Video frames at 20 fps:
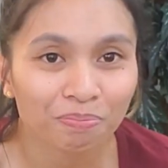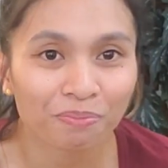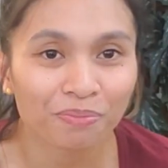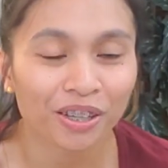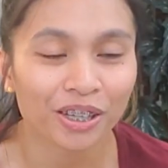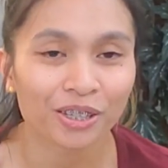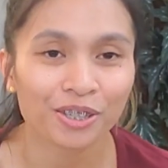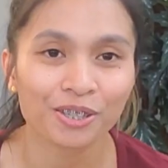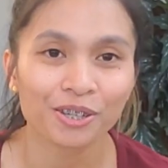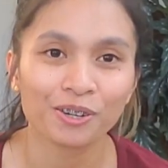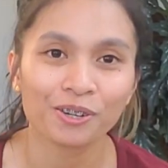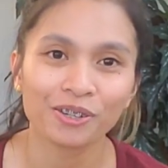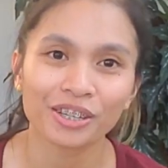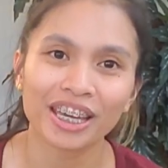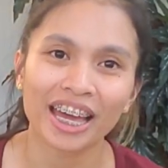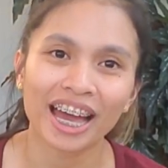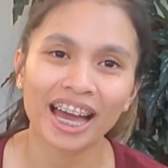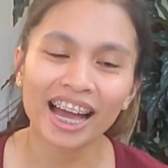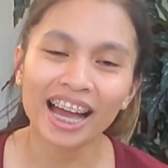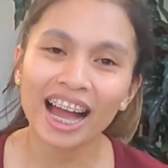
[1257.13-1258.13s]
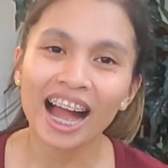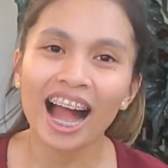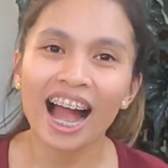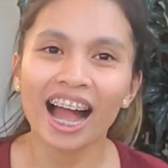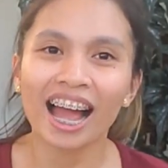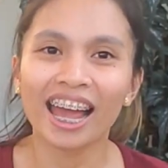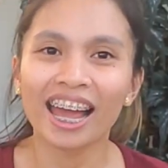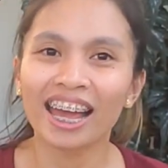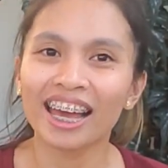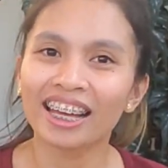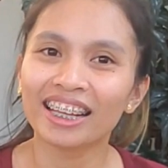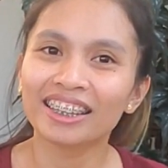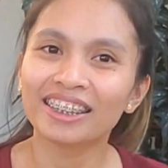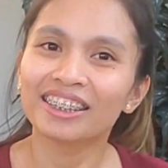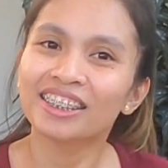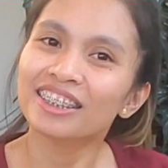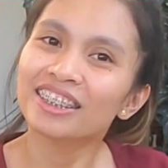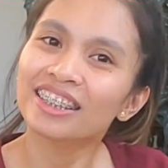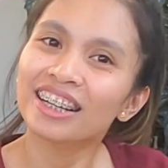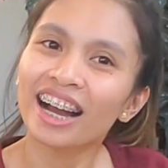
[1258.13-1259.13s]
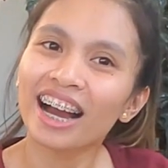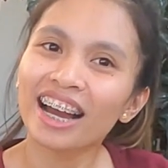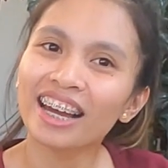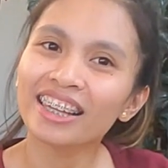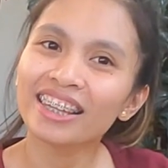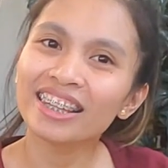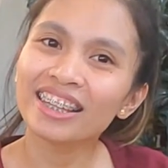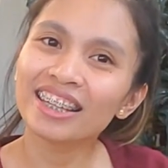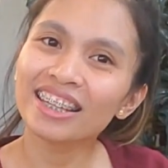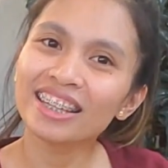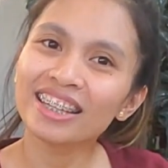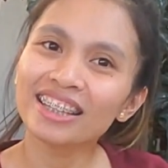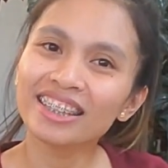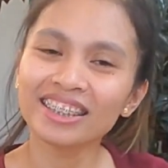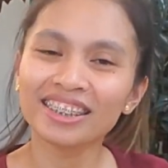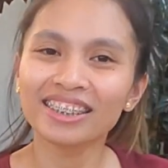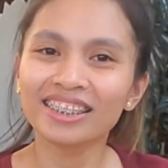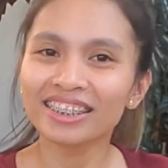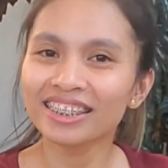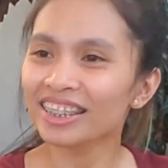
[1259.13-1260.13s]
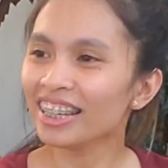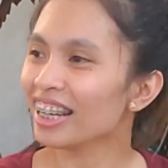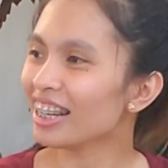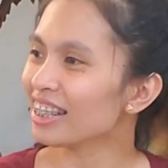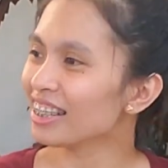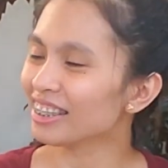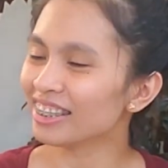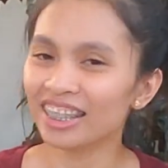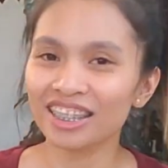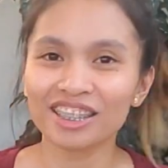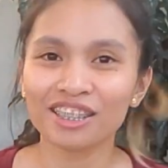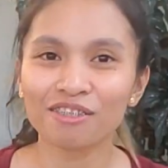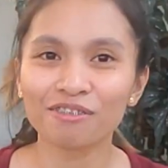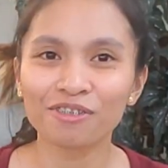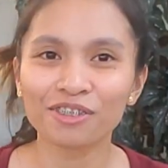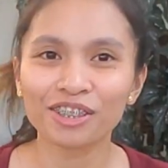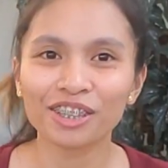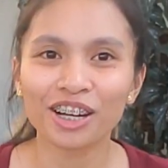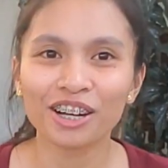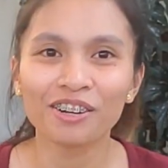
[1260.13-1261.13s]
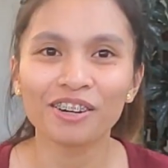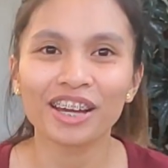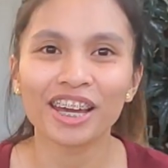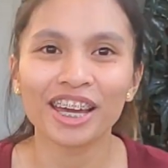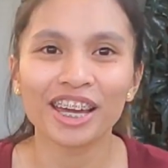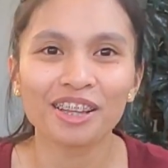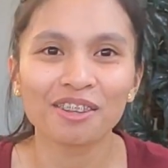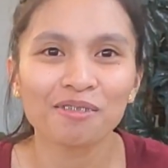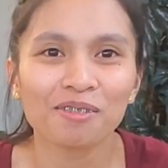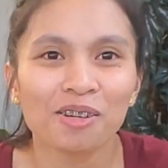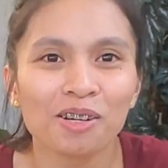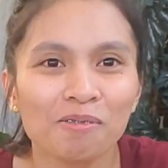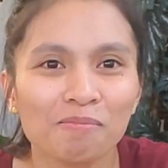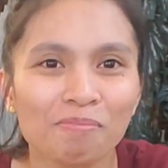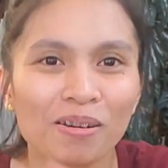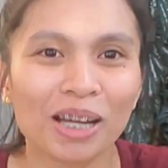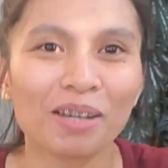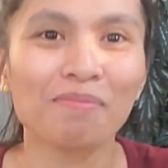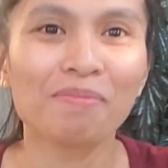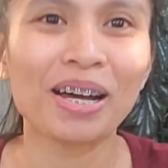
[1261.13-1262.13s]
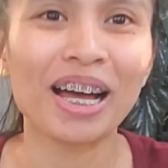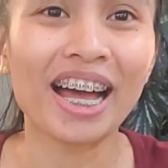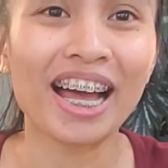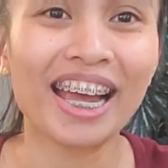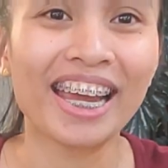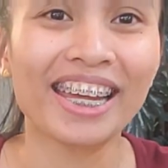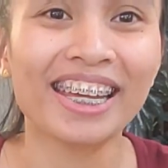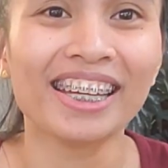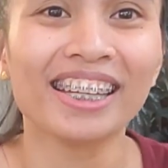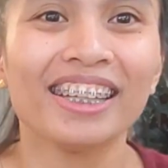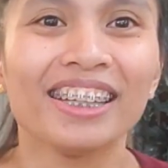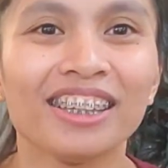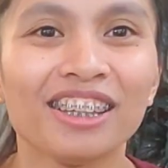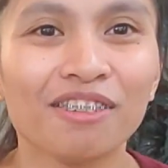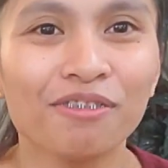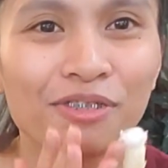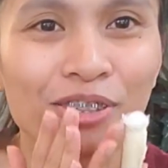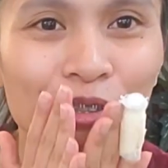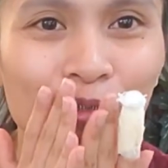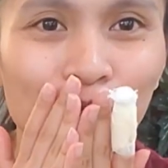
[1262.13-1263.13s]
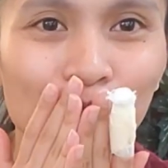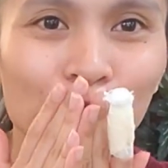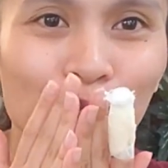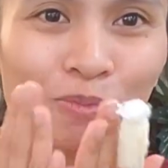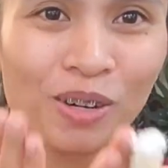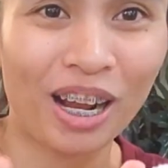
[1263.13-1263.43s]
So yeah, and I think yeah, that's it for now, and bye bye, love you.